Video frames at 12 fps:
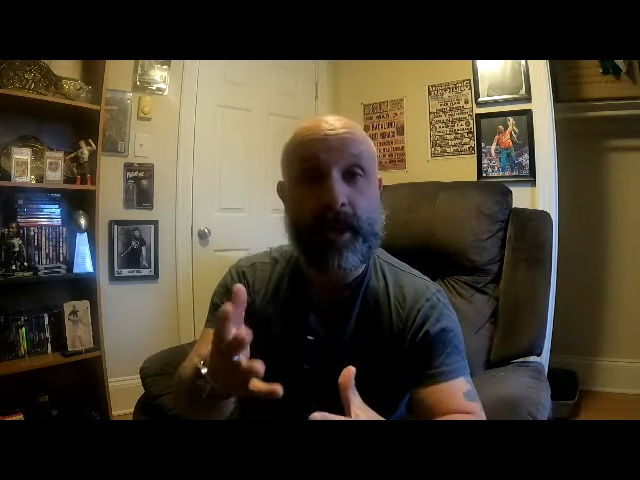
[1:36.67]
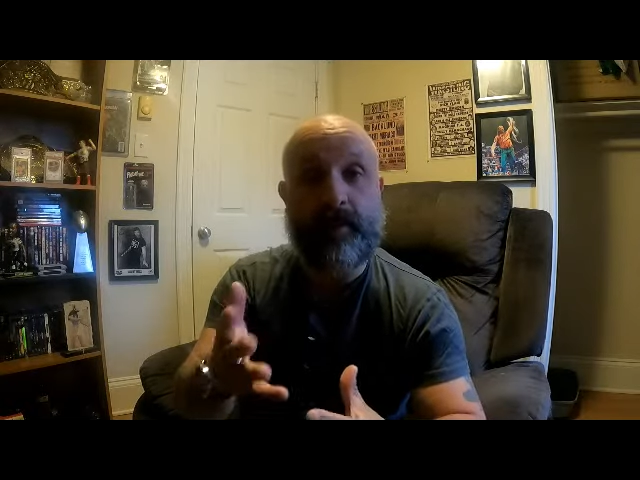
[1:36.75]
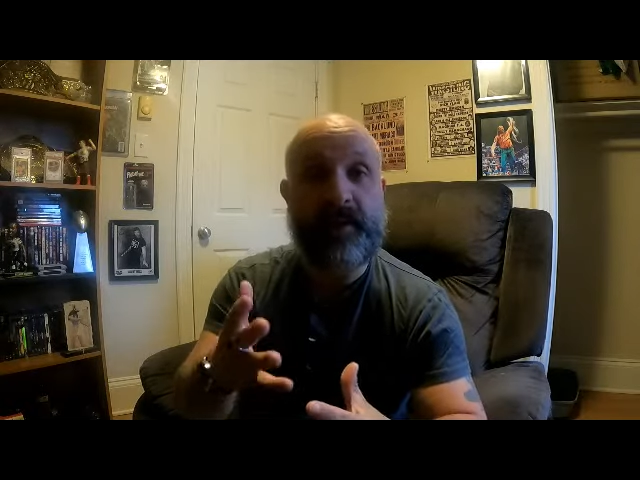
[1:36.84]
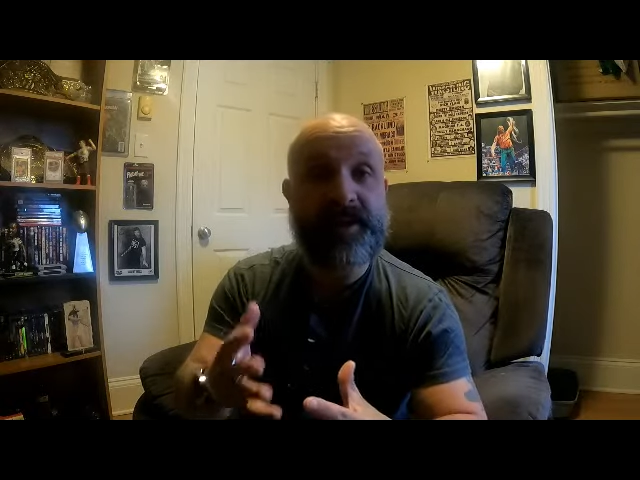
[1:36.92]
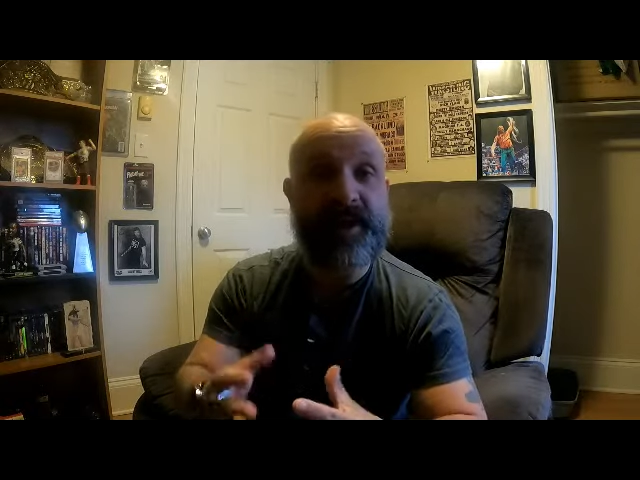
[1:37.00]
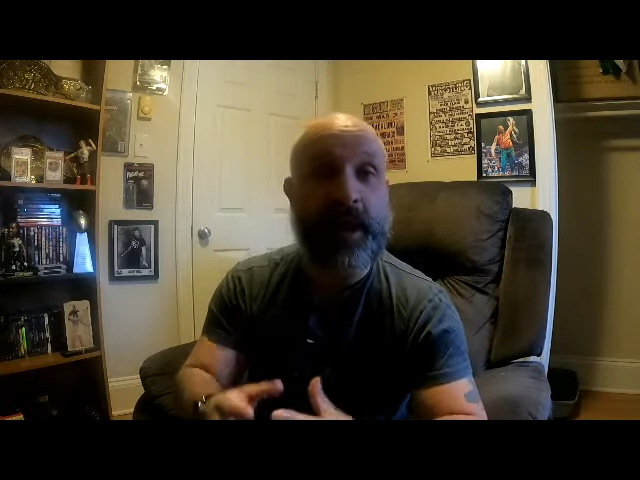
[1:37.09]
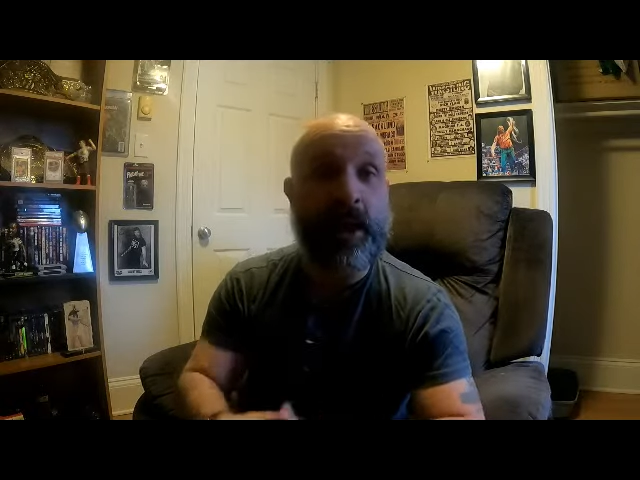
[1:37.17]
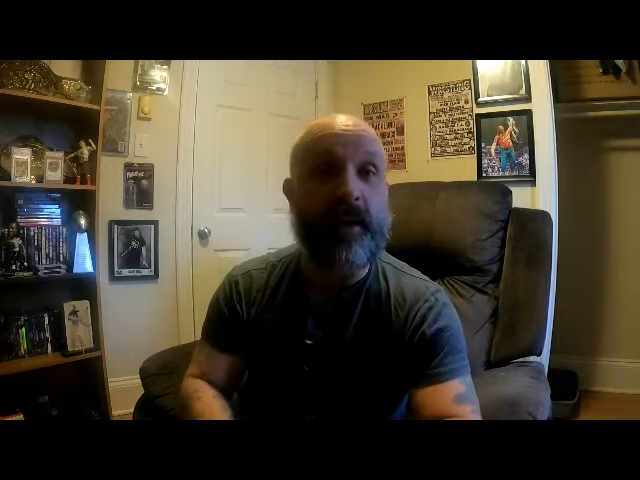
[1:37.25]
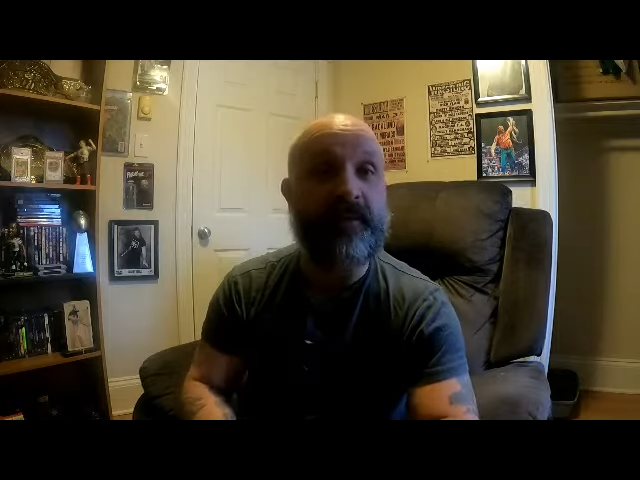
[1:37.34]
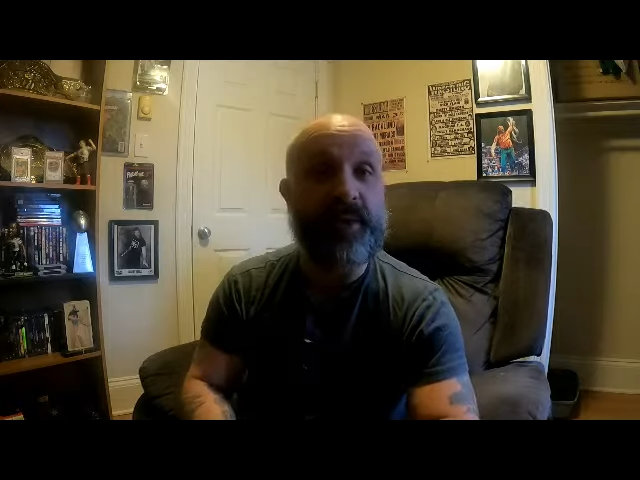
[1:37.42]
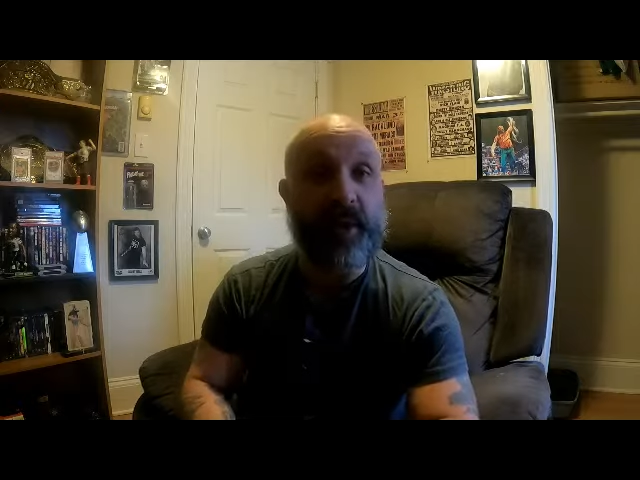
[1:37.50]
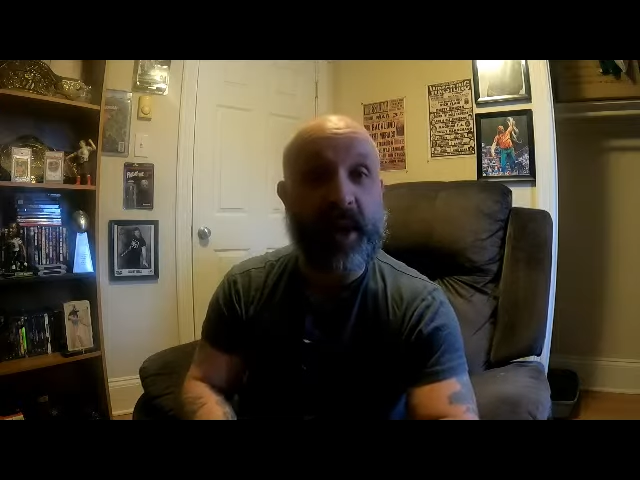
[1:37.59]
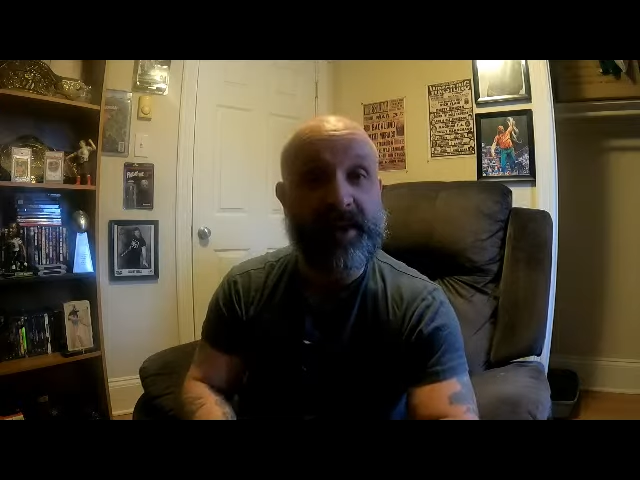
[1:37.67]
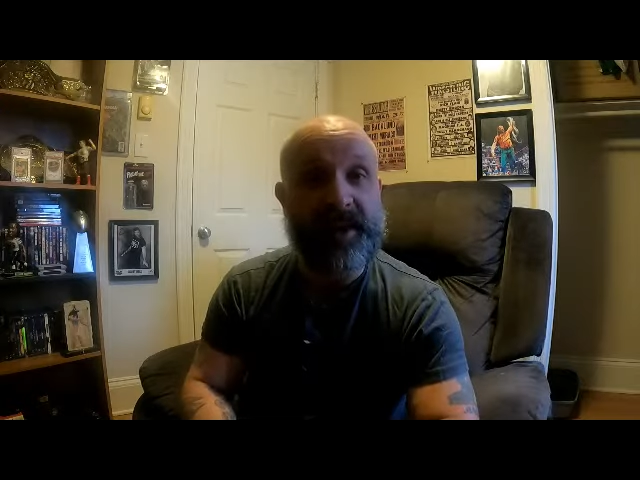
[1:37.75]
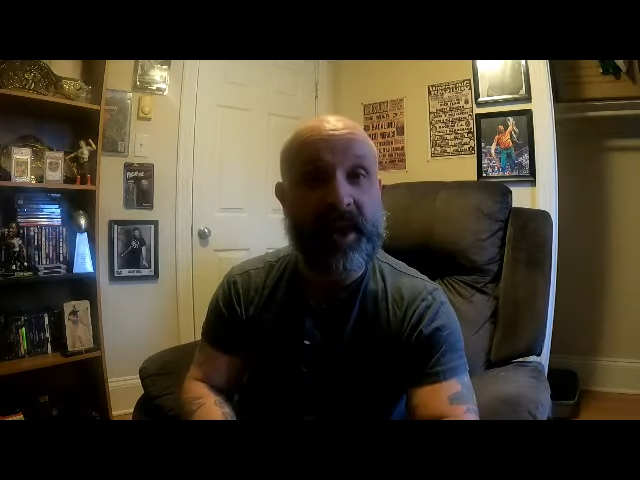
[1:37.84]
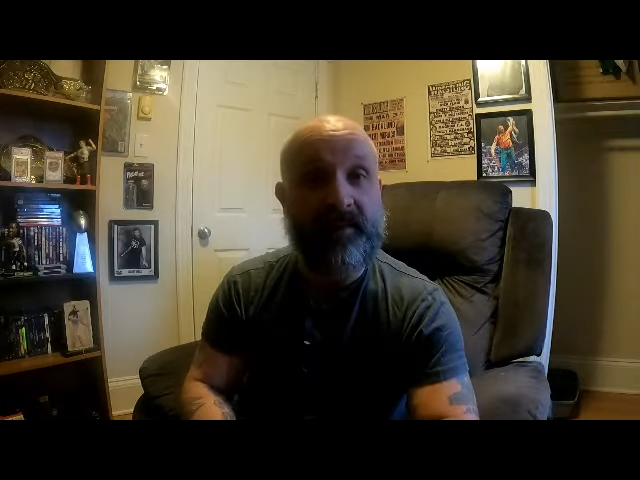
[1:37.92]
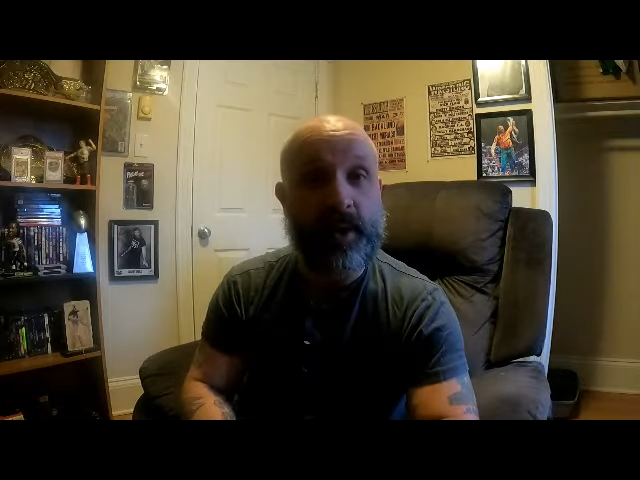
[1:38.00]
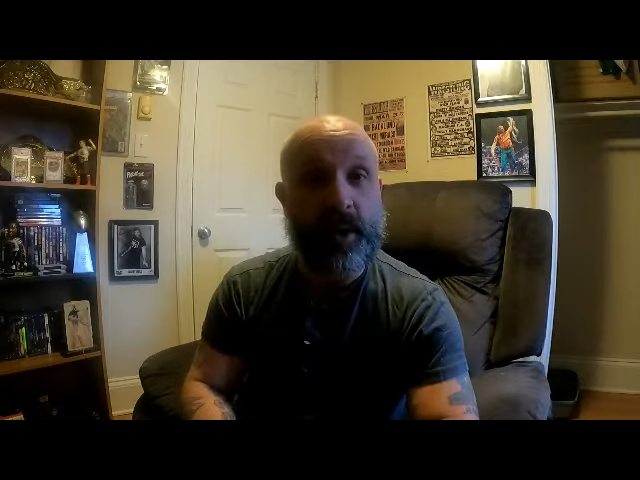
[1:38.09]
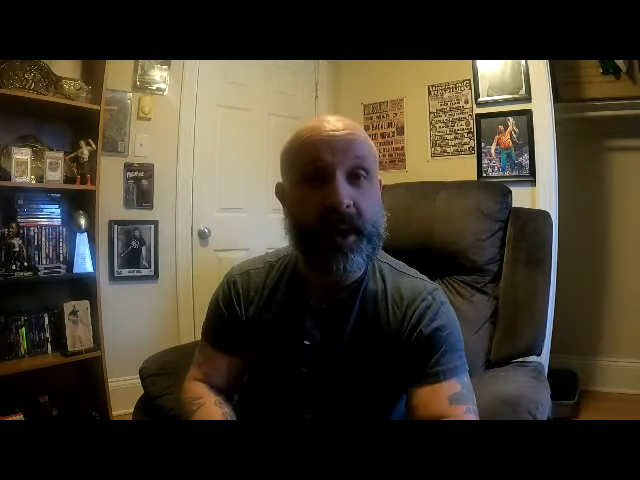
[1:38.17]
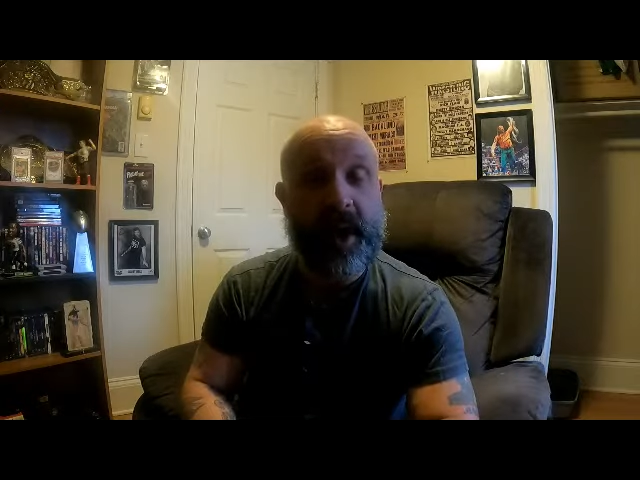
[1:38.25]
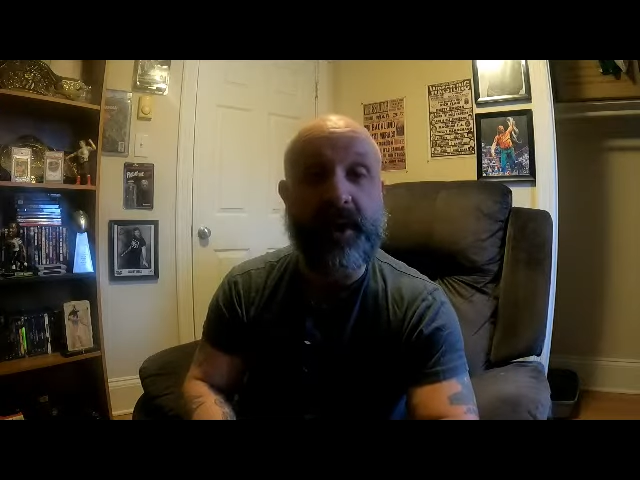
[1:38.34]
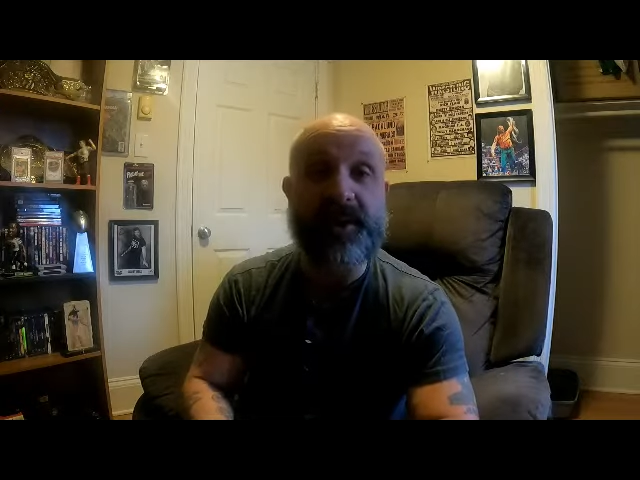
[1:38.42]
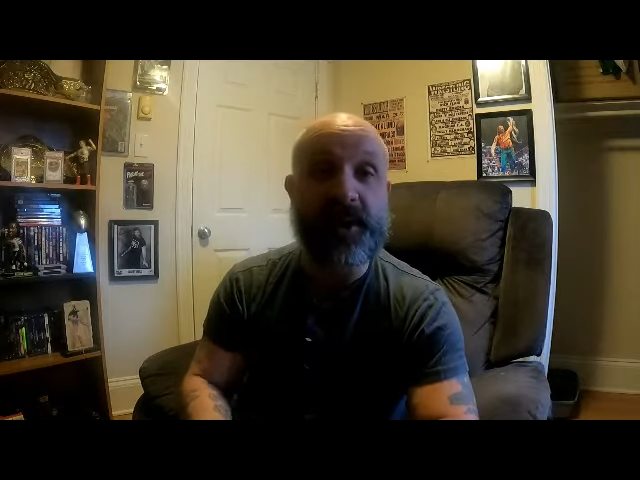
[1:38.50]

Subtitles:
of the cigar for you guys to have a look at.